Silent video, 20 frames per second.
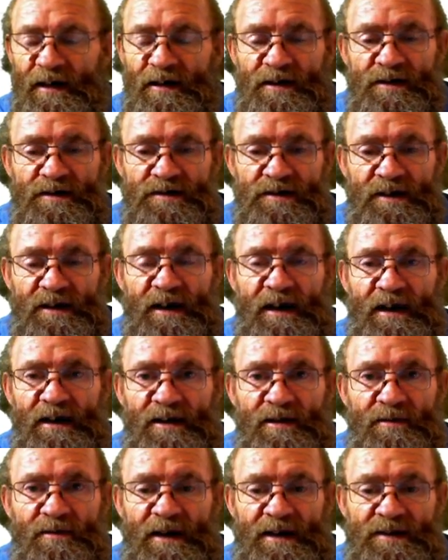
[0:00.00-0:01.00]

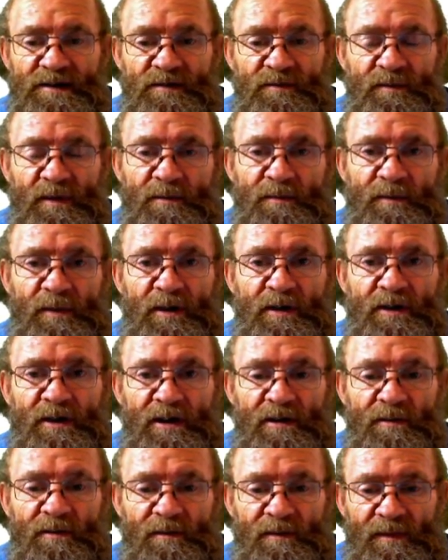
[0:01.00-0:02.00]
generate a massive big
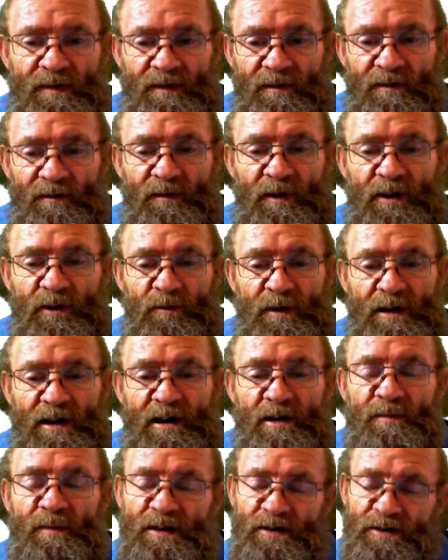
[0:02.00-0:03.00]
program very
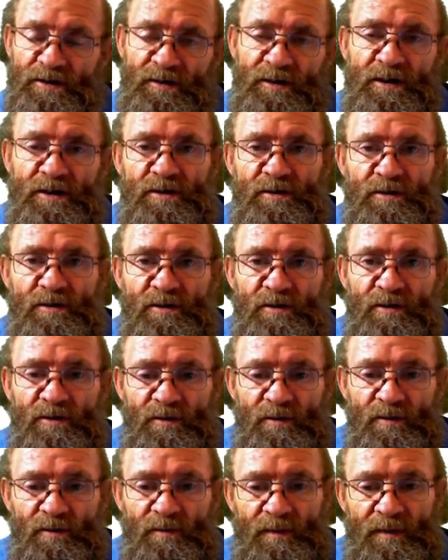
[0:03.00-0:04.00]
quickly, but you need
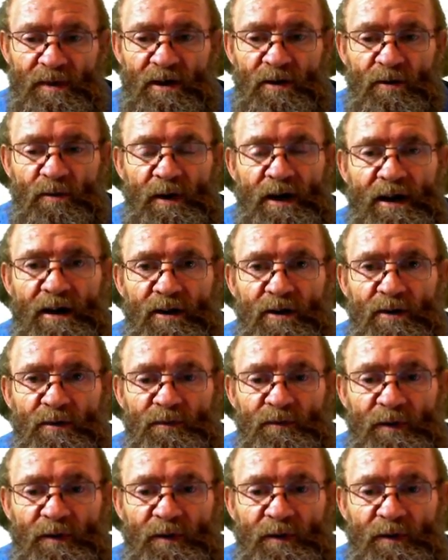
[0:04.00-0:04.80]
to be aware of